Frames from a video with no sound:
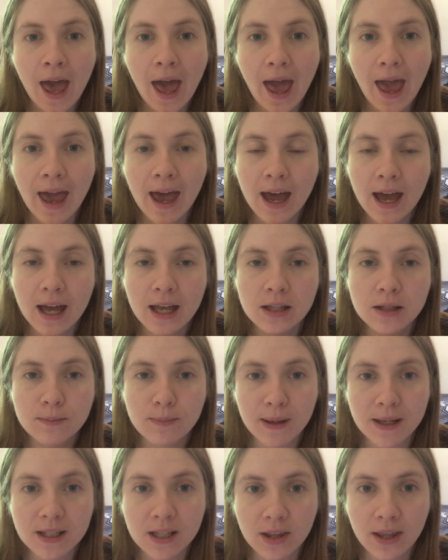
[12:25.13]
And
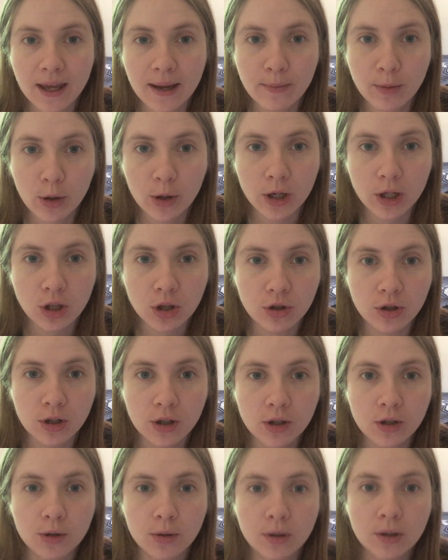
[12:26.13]
basically I'm going
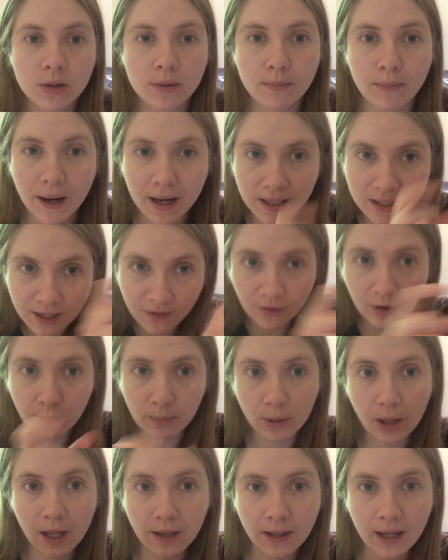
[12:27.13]
through my different
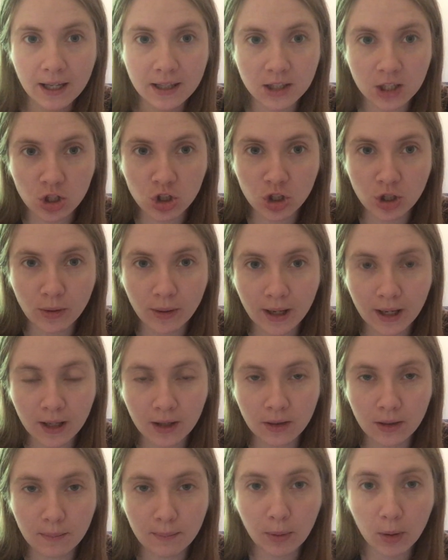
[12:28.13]
plot lines and doing
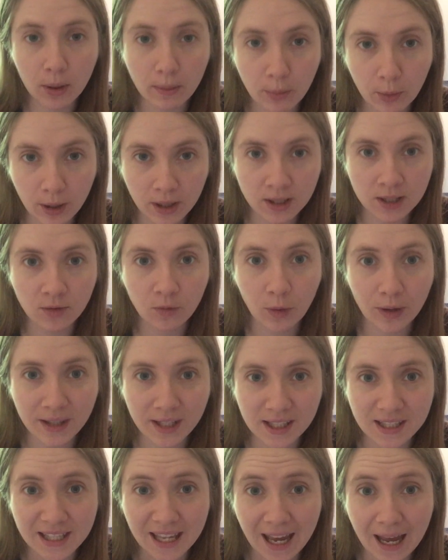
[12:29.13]
the bullet points of what
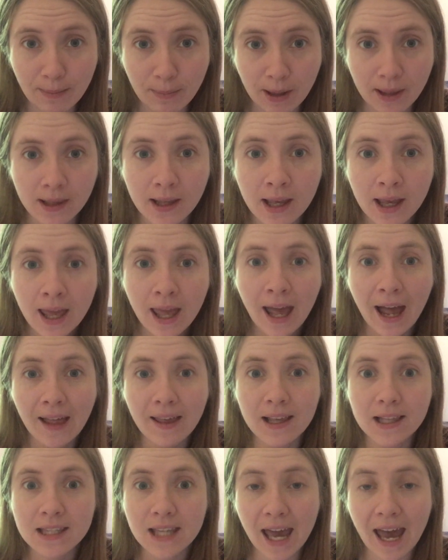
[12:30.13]
needs to happen.
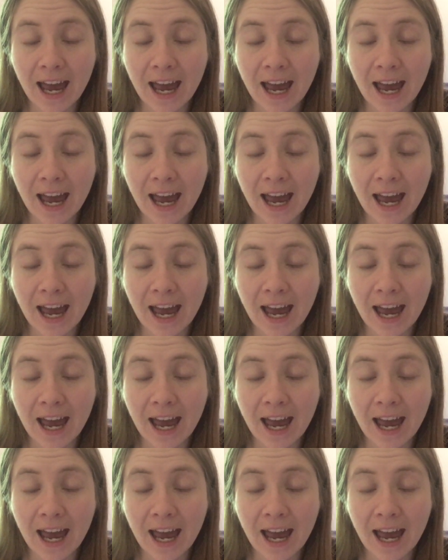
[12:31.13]
And it's